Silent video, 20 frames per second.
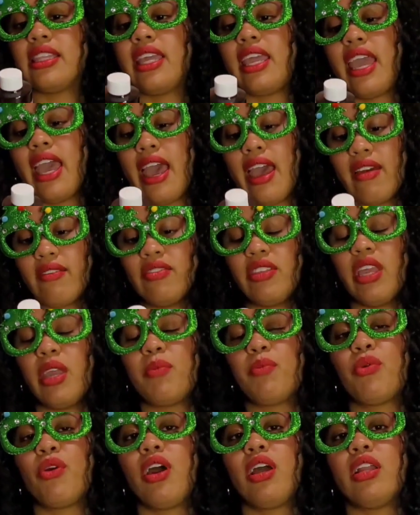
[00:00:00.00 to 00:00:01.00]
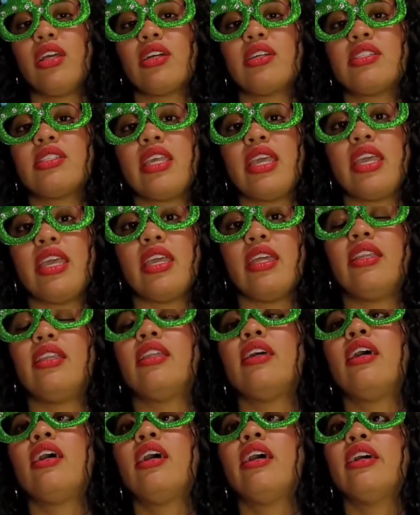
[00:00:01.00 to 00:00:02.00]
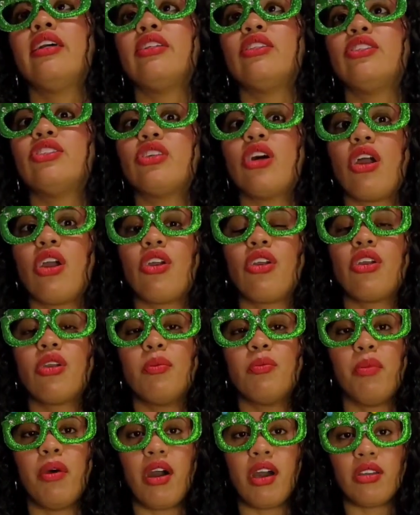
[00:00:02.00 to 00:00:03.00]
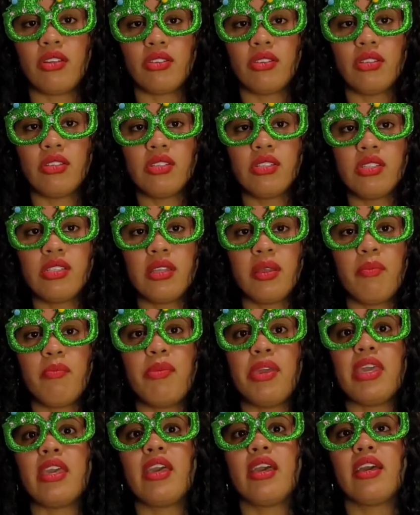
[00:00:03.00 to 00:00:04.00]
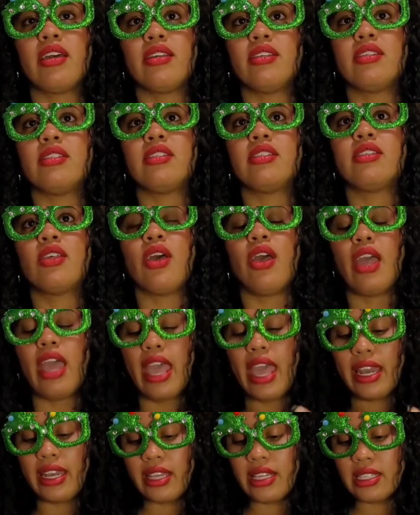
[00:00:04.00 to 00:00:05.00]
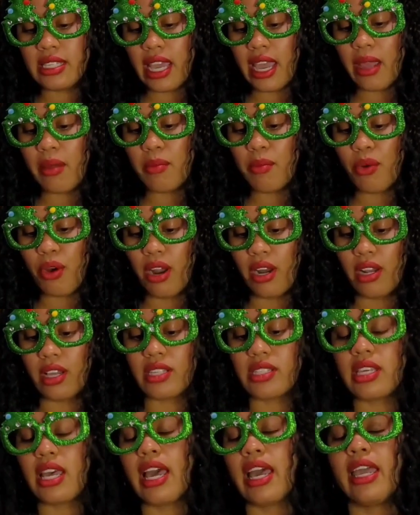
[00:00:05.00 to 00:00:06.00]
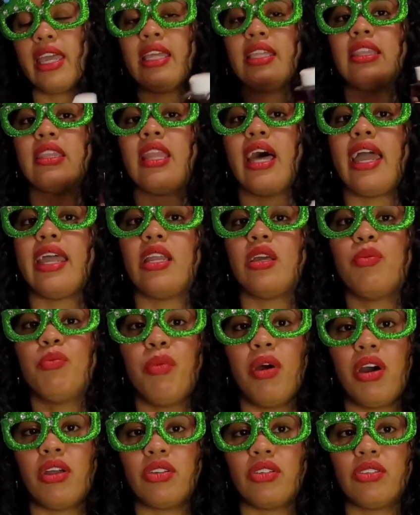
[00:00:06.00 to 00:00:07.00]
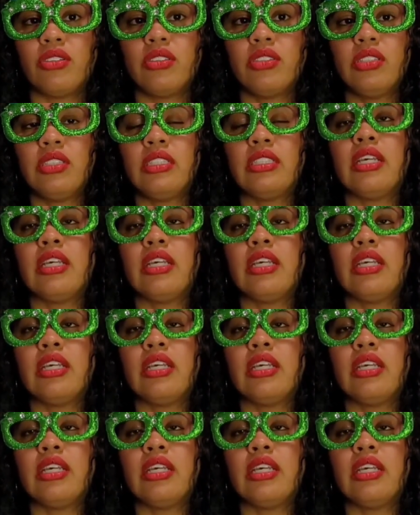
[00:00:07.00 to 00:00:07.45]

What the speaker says: they have their products in dark bottles, because anytime products are in lighter bottles,